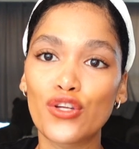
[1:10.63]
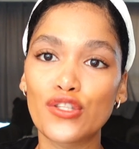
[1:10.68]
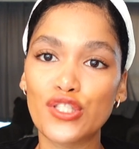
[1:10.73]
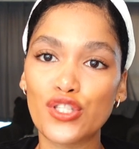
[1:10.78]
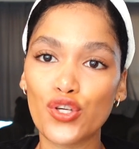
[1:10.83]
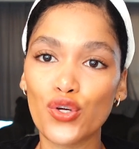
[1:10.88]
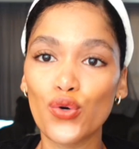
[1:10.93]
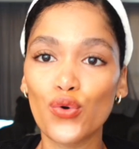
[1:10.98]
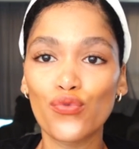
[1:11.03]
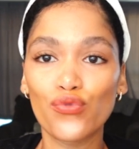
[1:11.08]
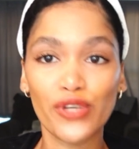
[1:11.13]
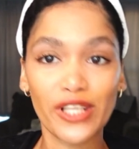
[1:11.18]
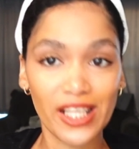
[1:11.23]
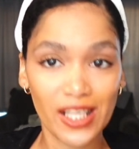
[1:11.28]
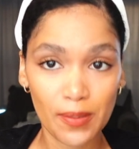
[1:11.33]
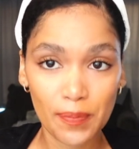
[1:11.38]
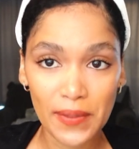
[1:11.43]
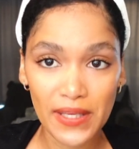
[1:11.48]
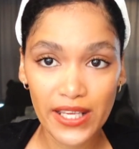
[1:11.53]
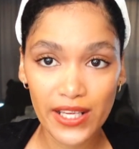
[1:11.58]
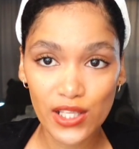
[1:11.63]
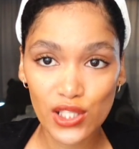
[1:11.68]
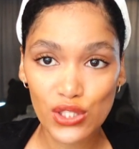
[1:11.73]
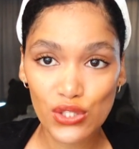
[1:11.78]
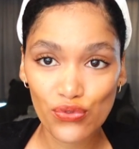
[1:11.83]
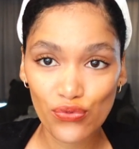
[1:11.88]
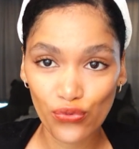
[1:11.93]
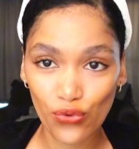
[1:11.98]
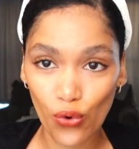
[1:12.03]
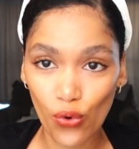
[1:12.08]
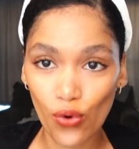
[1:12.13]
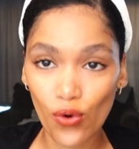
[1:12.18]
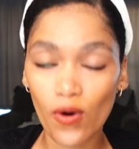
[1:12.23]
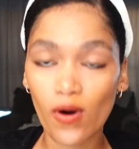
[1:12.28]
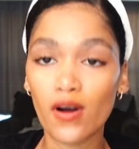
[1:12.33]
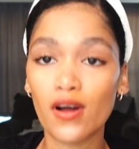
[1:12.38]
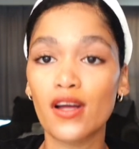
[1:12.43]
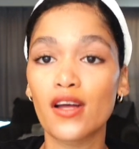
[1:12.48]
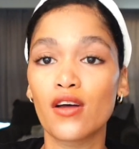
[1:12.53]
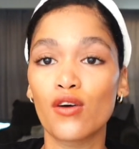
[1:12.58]
to Philippians
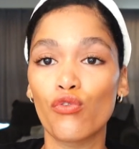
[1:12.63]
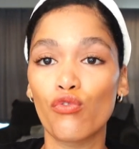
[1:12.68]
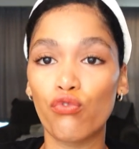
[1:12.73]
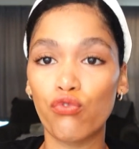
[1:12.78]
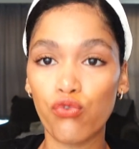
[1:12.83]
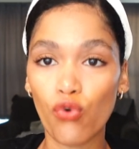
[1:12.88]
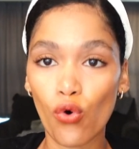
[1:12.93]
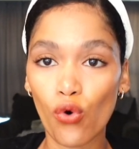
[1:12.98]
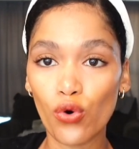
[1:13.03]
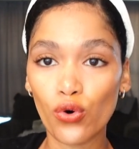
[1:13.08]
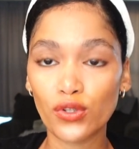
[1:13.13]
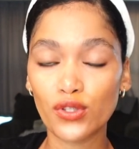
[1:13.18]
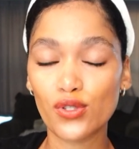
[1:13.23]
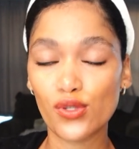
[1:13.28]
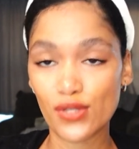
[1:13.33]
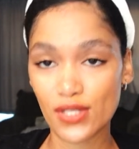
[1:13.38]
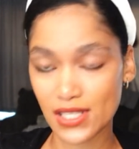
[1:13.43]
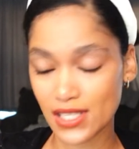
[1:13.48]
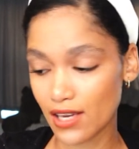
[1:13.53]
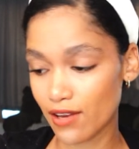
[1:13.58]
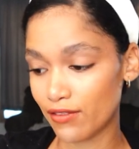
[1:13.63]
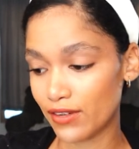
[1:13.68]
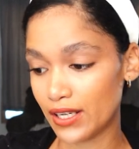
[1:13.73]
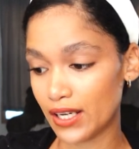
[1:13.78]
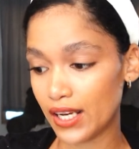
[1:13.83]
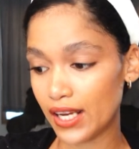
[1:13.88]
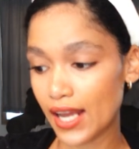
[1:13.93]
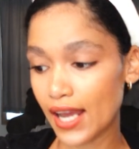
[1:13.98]
4:4-7,